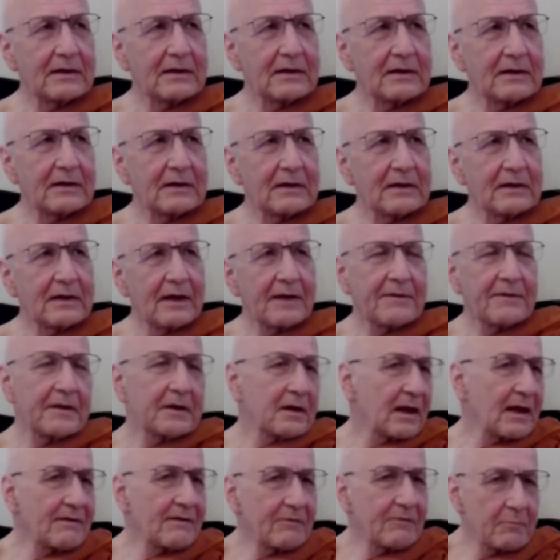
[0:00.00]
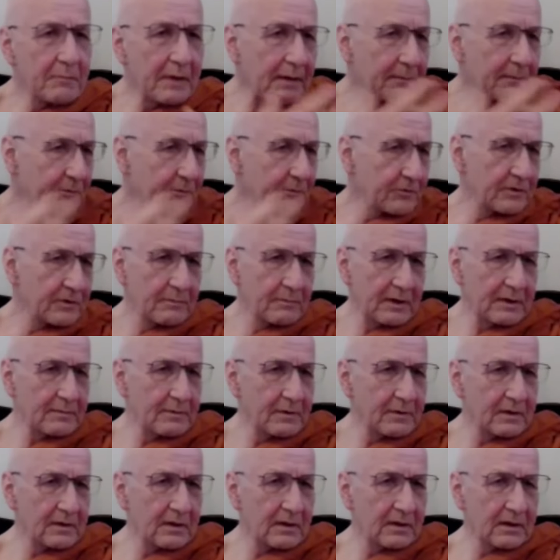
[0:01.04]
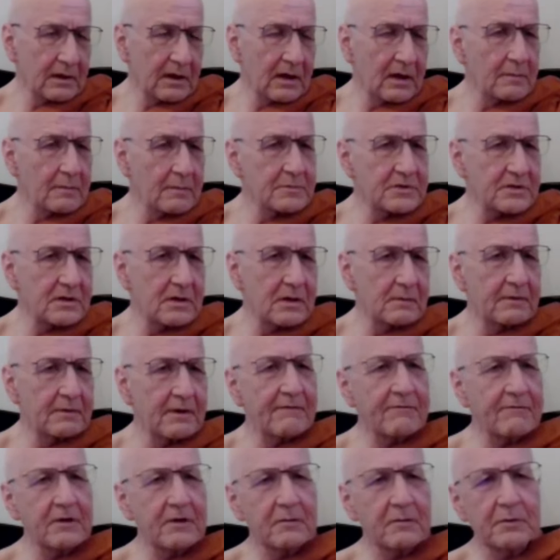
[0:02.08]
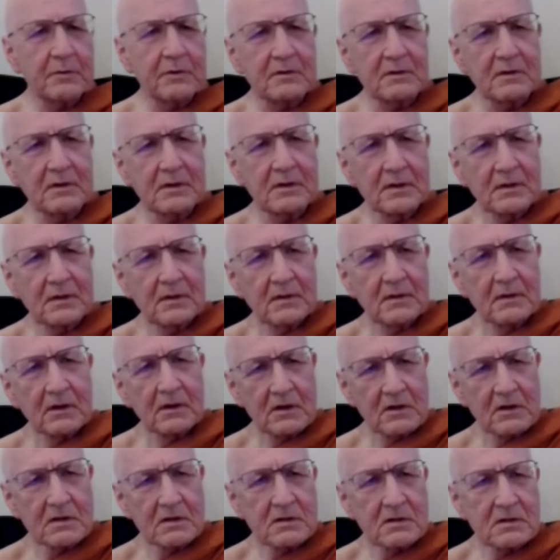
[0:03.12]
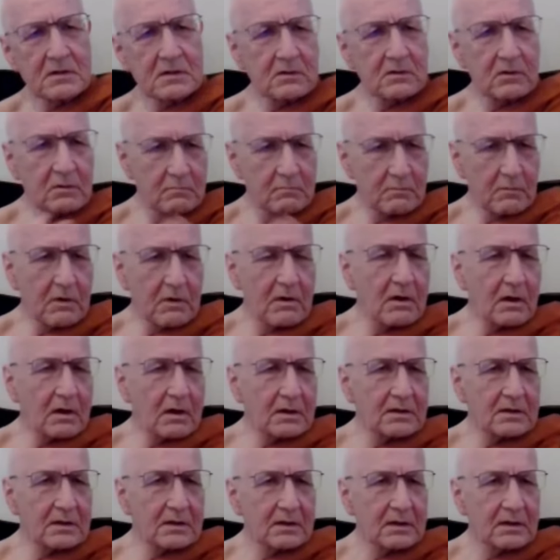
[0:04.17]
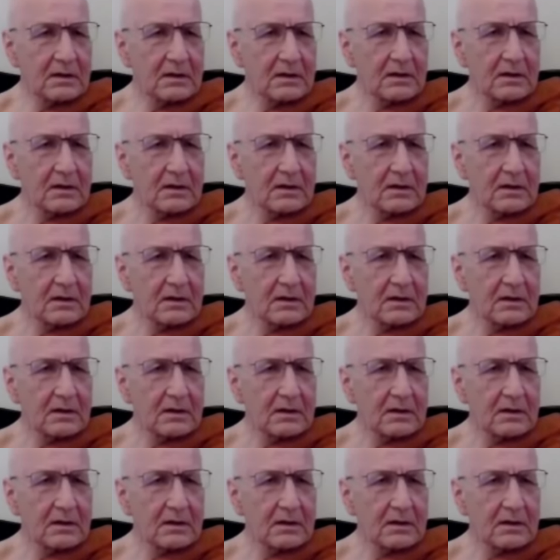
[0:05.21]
And then I'll have a memory maybe that comes up of having been hurt or mocked.